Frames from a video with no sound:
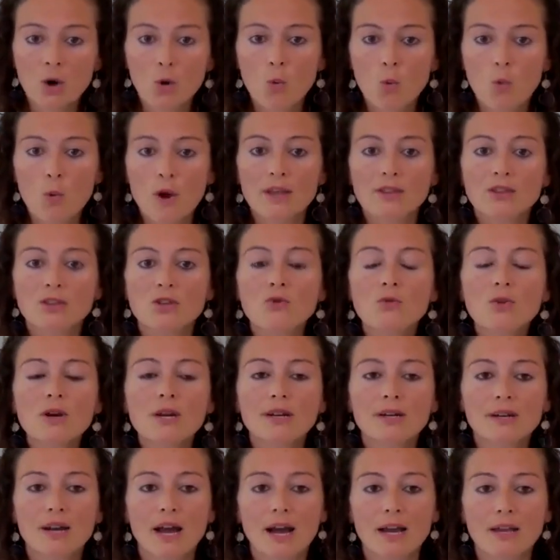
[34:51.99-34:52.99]
when you
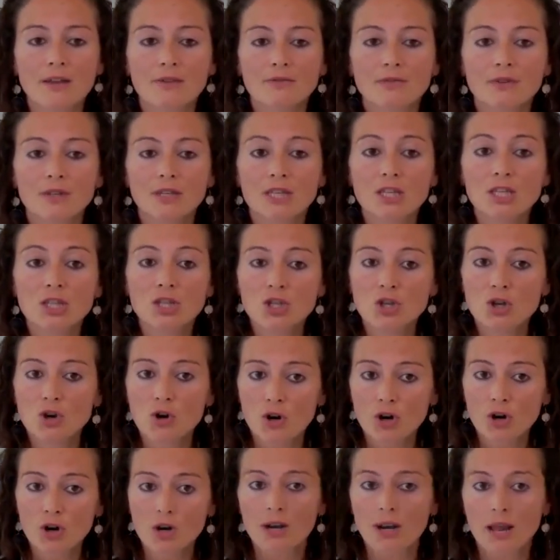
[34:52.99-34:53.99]
arrive in
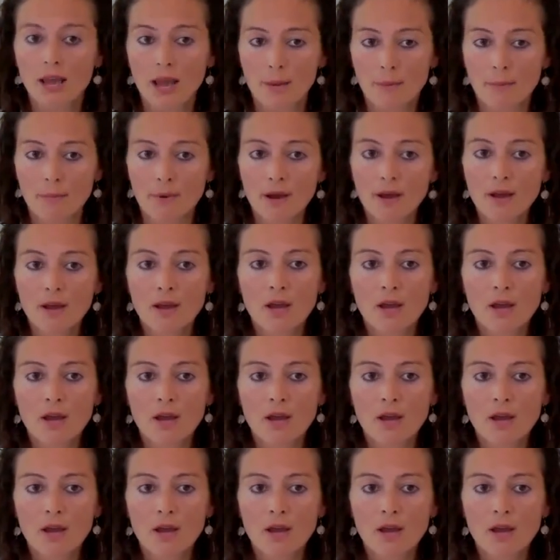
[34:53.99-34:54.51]
your lab,